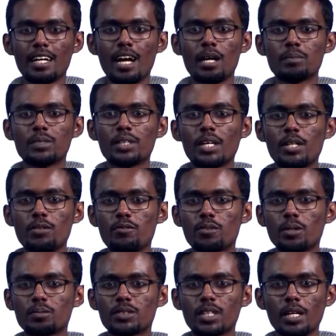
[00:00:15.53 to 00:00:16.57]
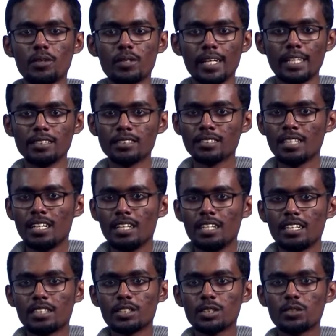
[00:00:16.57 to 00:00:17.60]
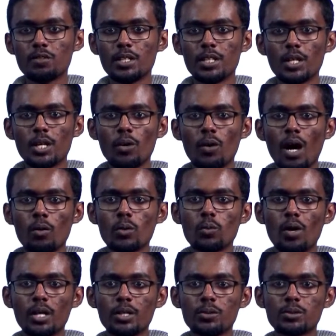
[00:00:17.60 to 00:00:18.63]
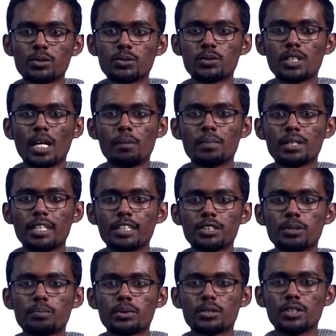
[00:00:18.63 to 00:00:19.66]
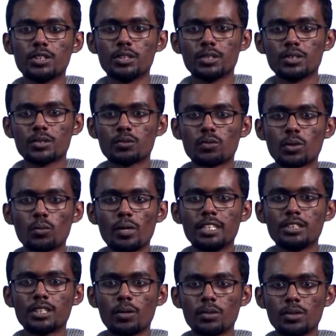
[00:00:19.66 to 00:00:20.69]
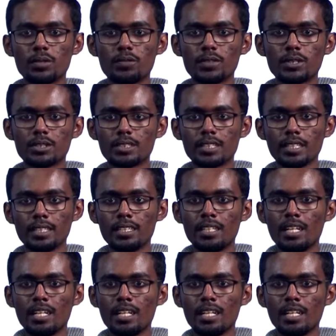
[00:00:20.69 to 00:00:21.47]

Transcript: I'm Teddy from SinoGate. In this video, I will walk you through the application procedures for Wenzhou University.